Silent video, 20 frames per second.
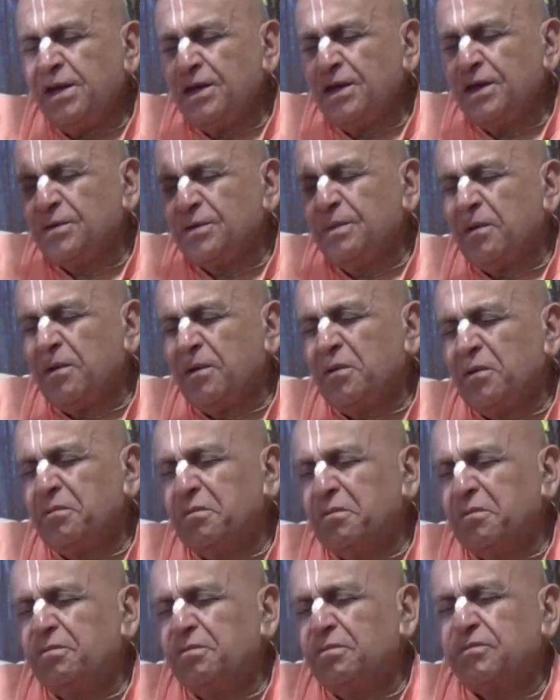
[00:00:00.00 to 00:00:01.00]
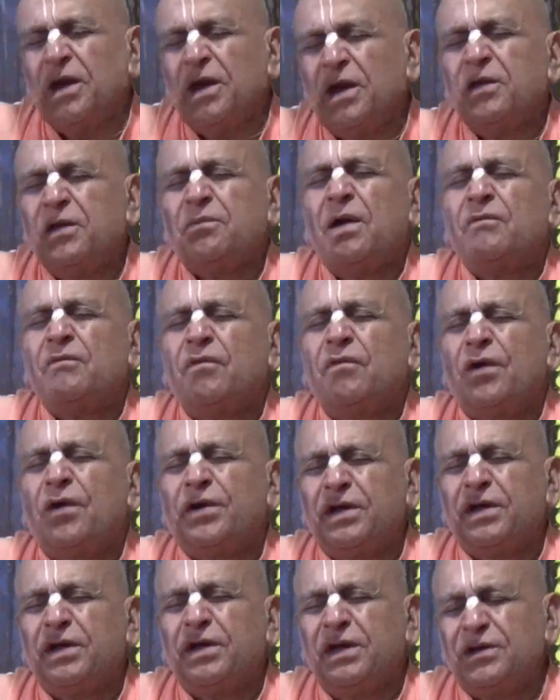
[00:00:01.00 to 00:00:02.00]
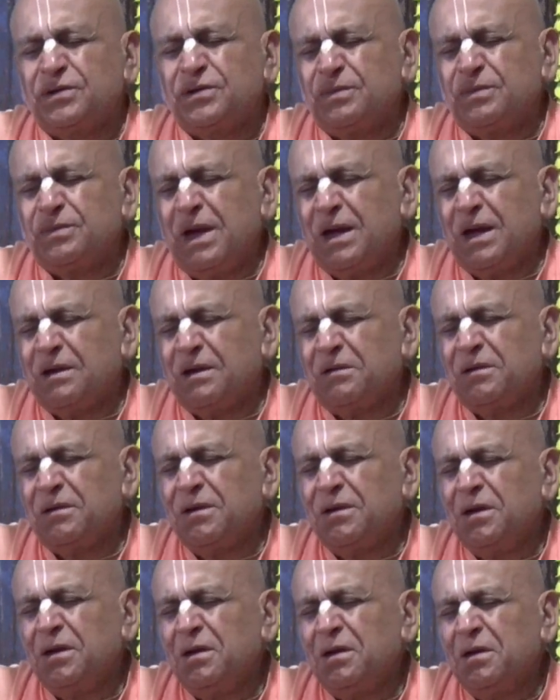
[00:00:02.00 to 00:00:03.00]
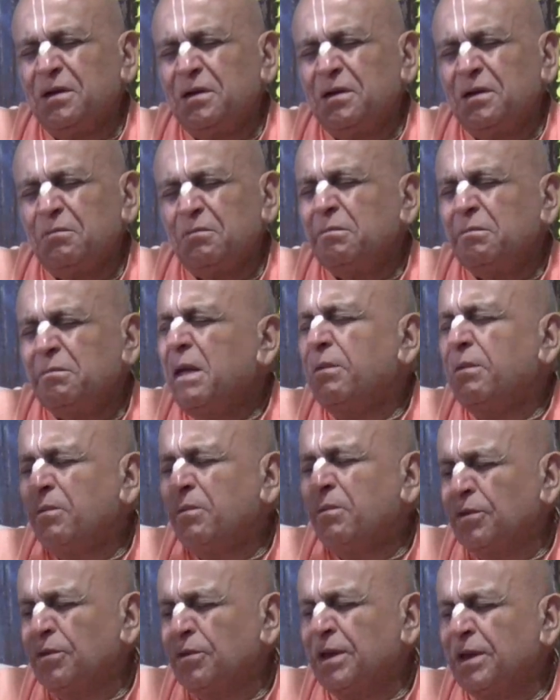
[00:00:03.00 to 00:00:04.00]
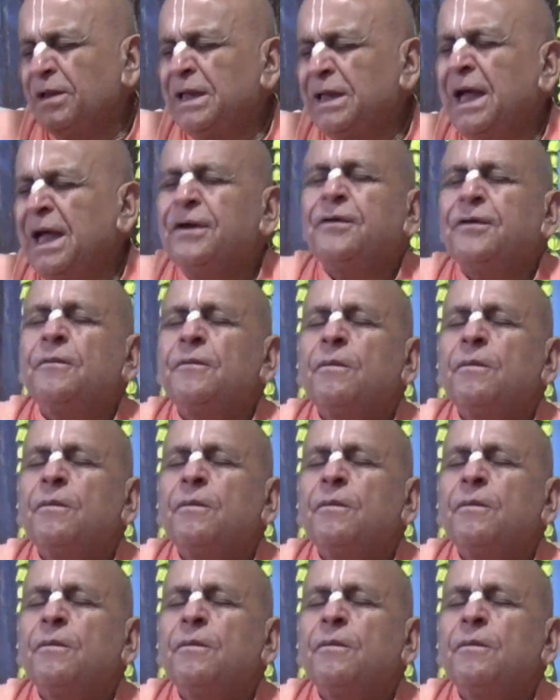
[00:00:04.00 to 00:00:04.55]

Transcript: years back, or 35, 40 years back, maybe more than that.